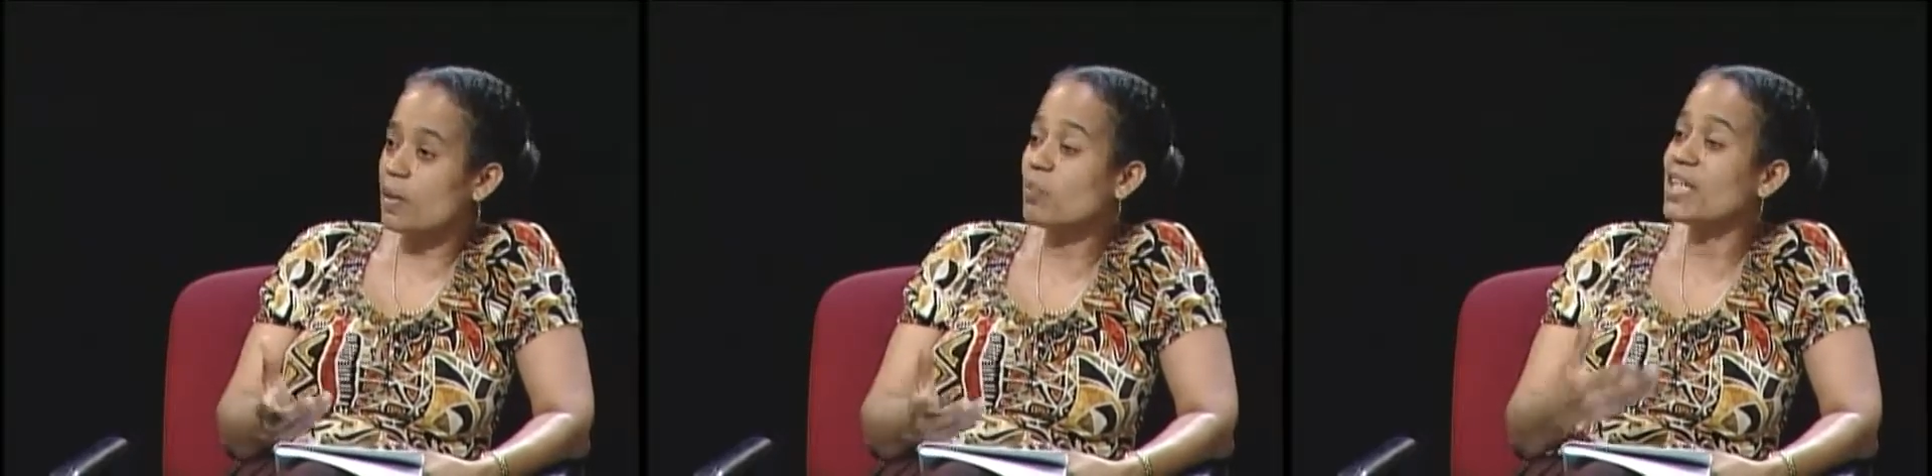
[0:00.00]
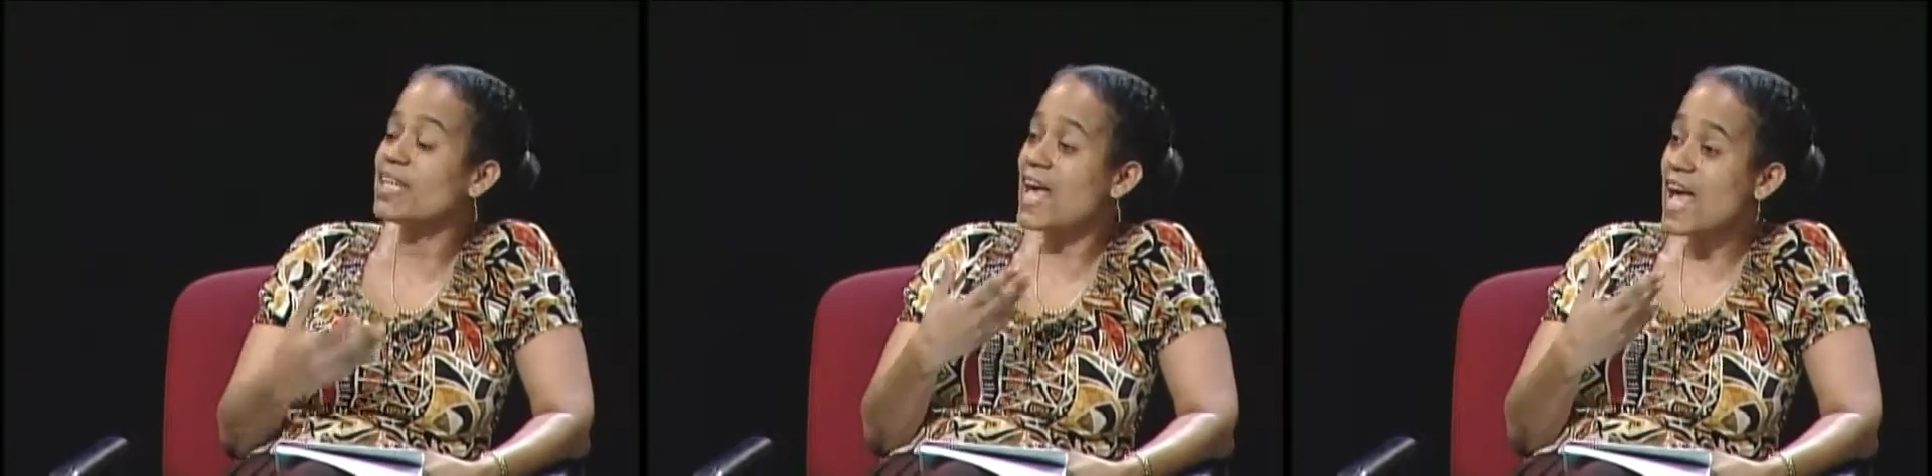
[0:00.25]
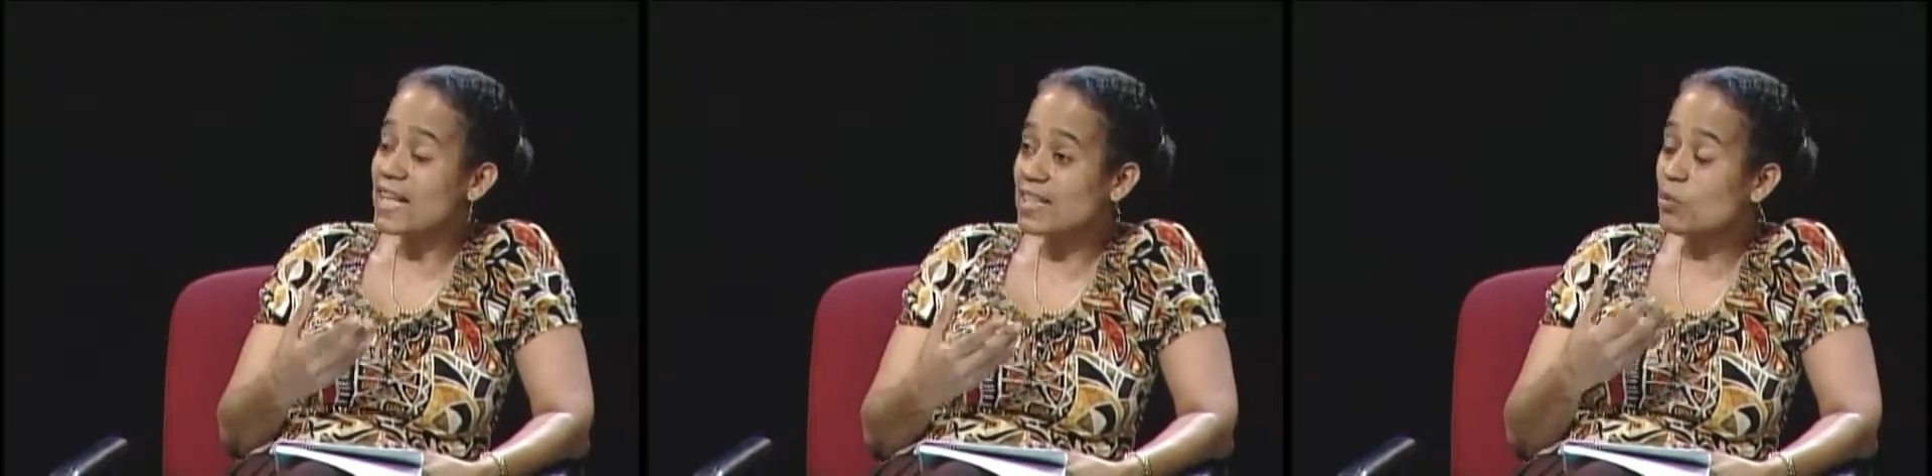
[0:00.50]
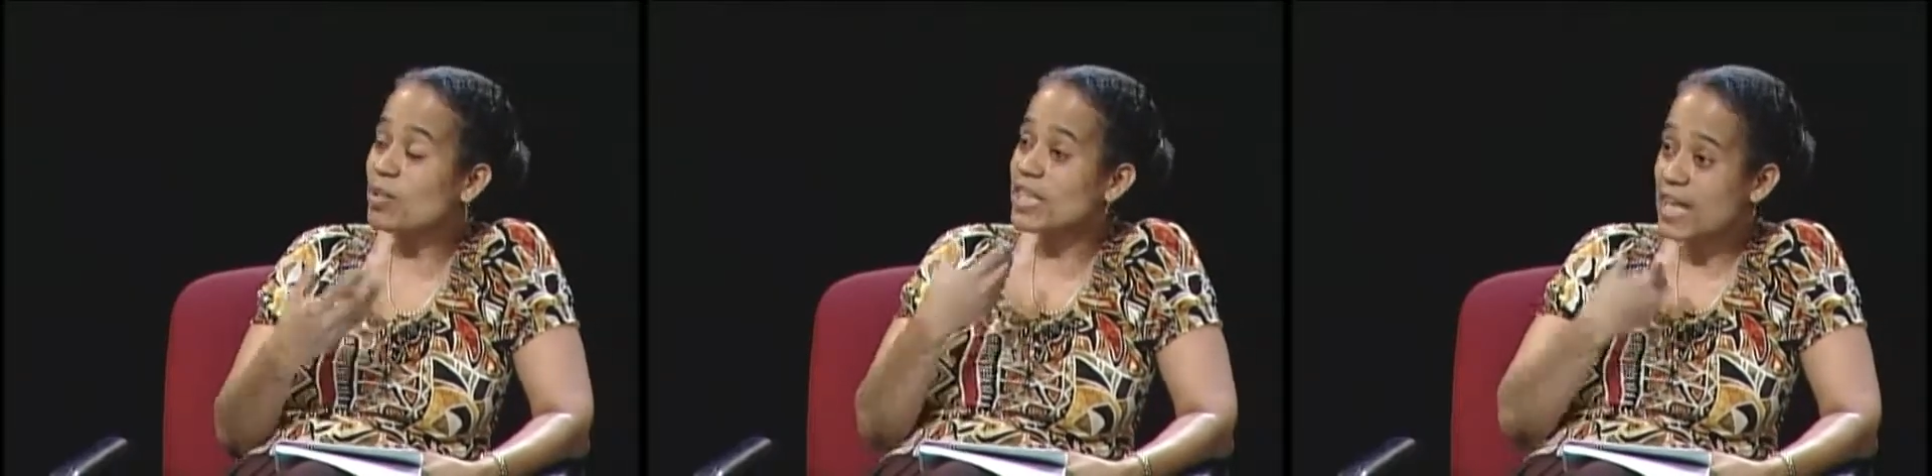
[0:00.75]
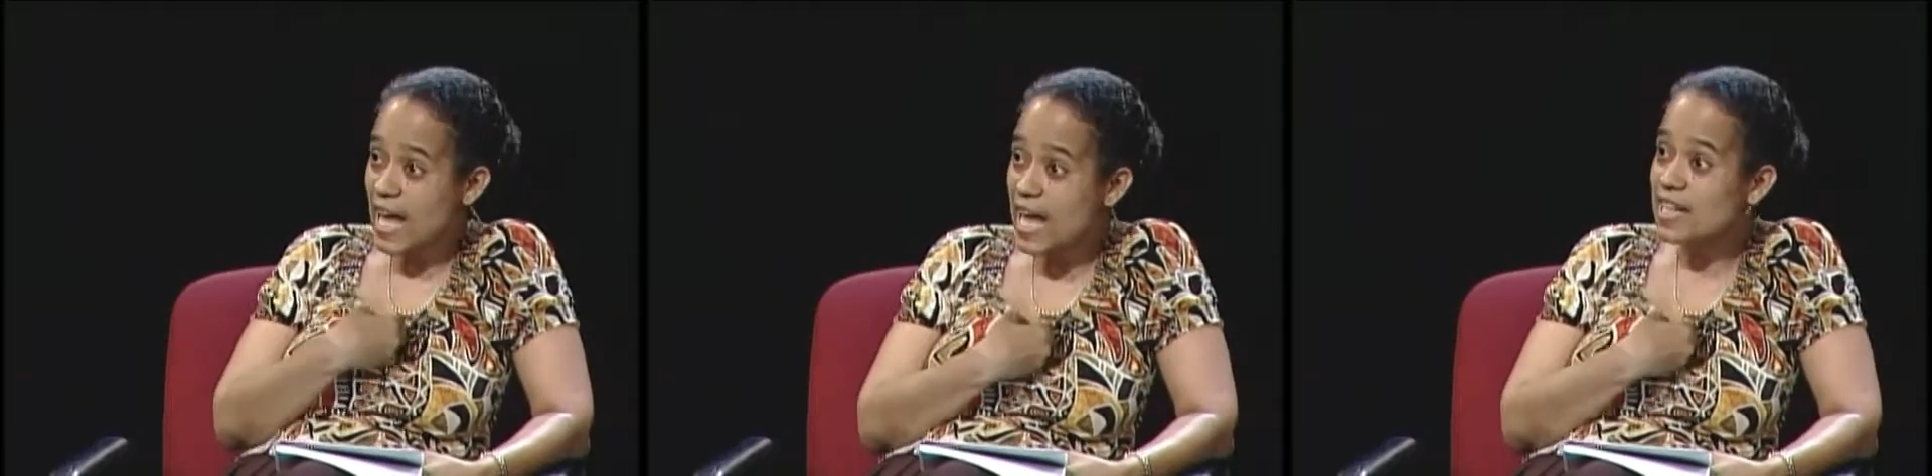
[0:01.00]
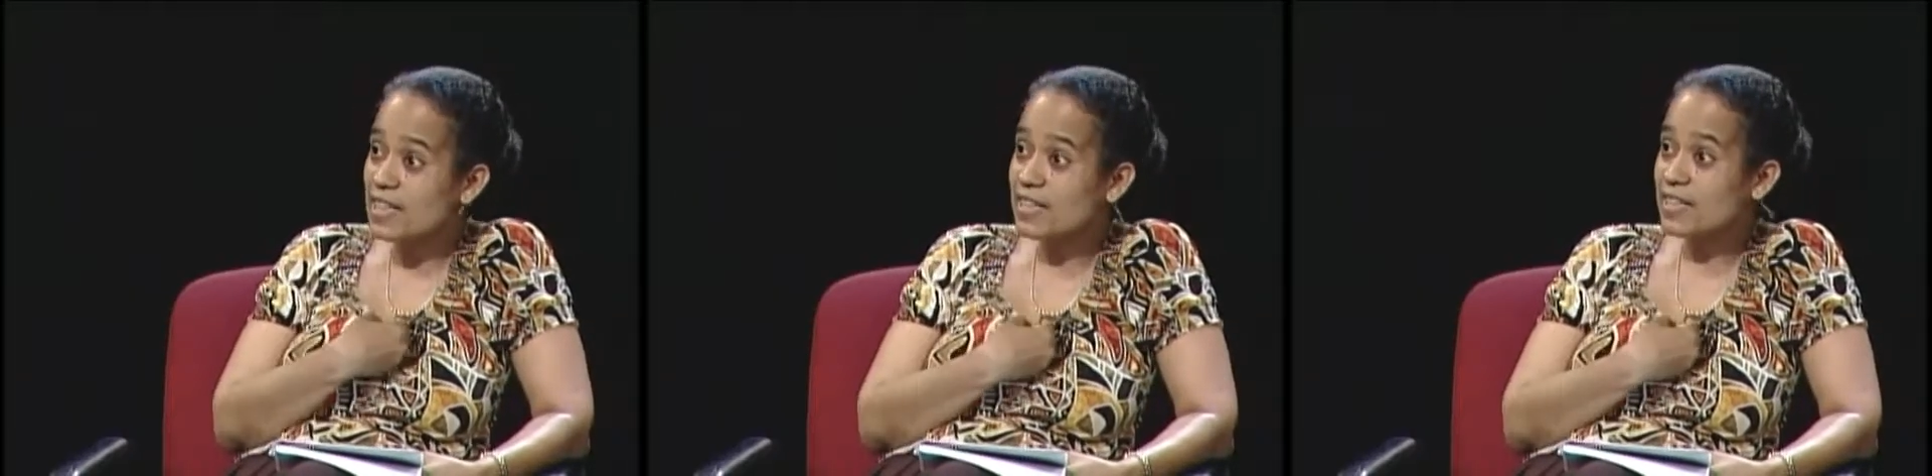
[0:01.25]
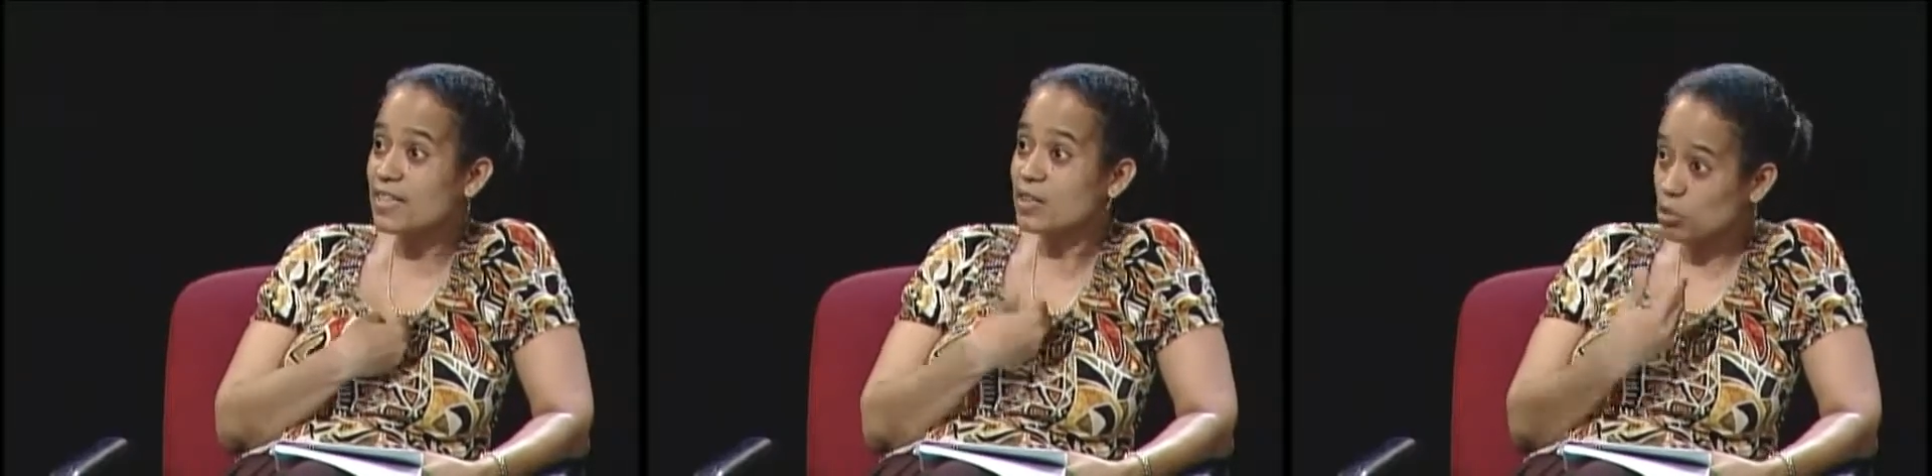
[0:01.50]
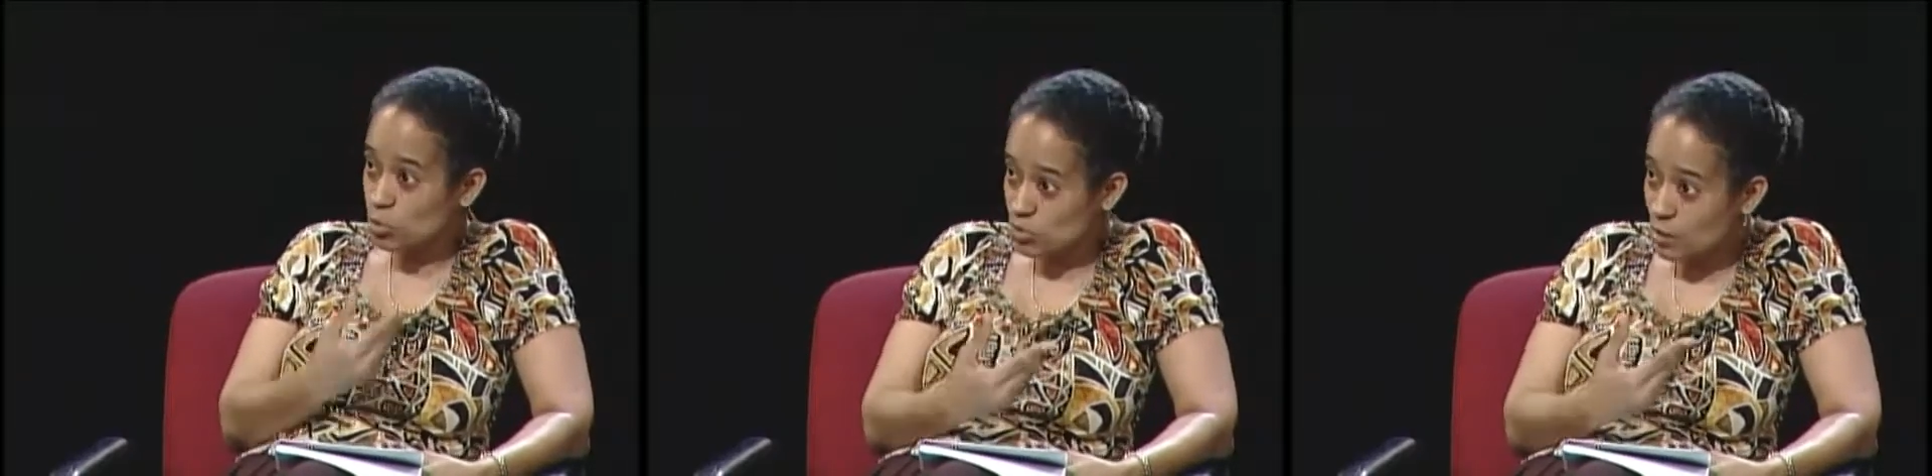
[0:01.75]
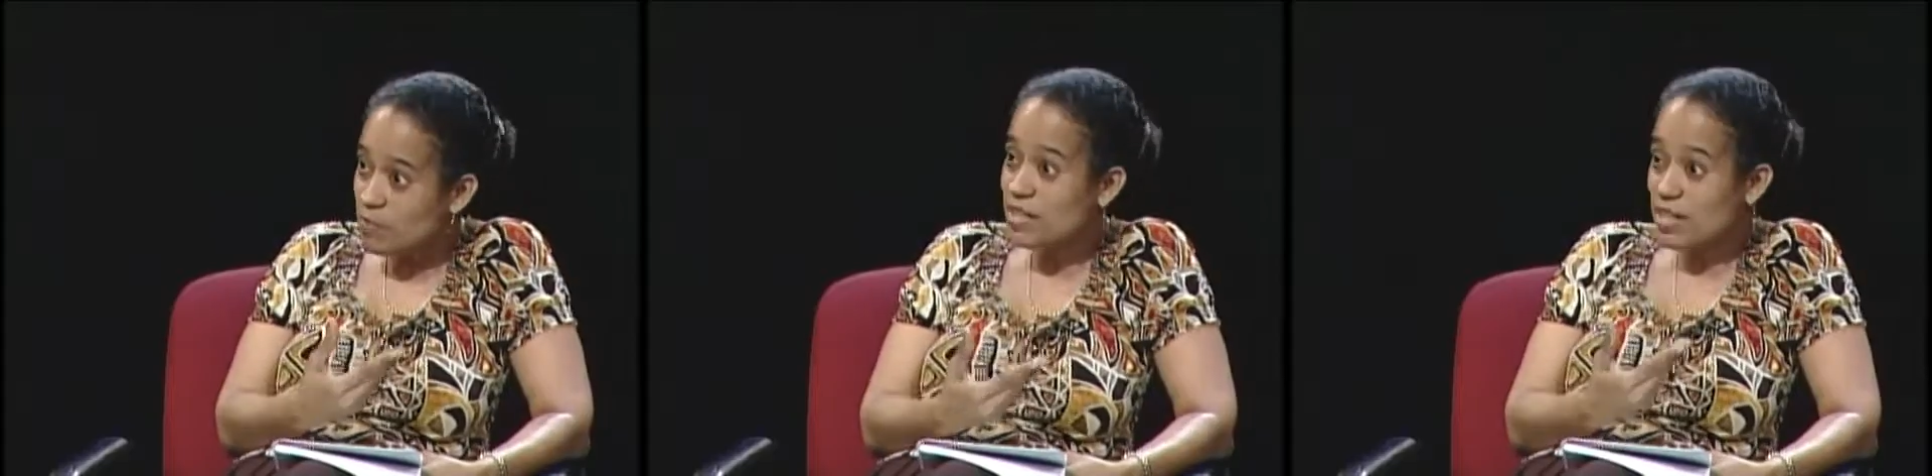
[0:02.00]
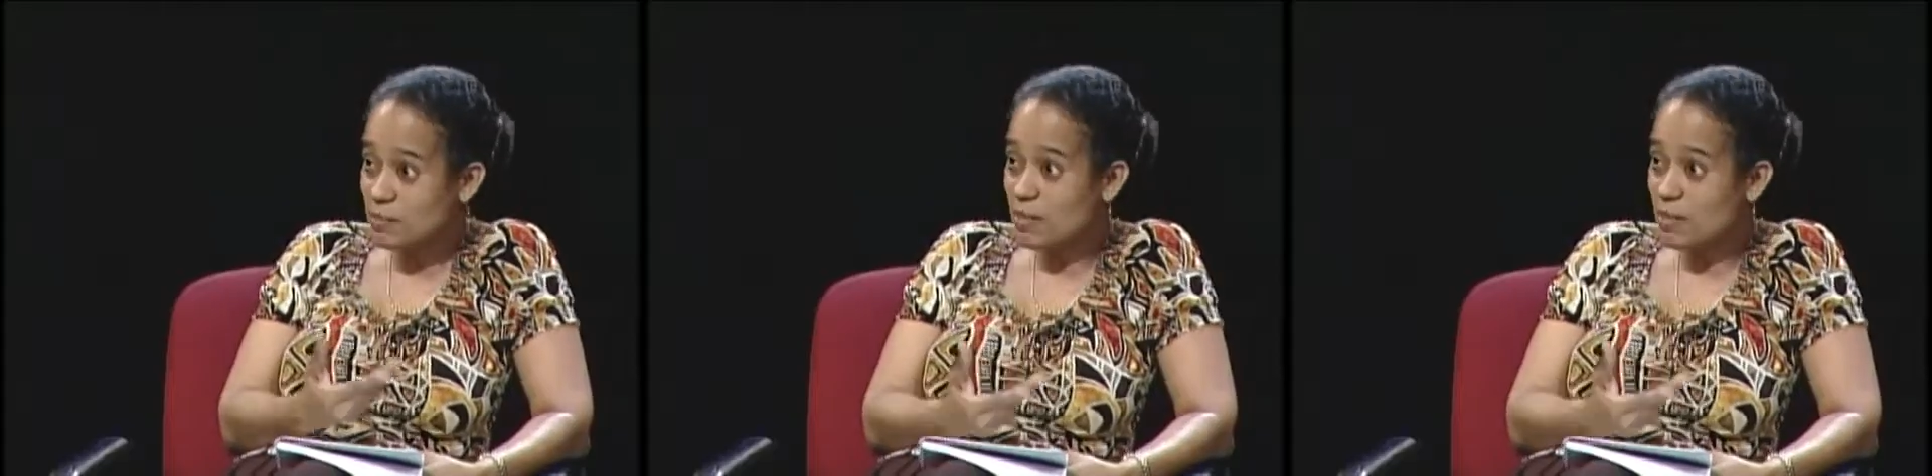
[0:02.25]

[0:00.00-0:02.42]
that we can do something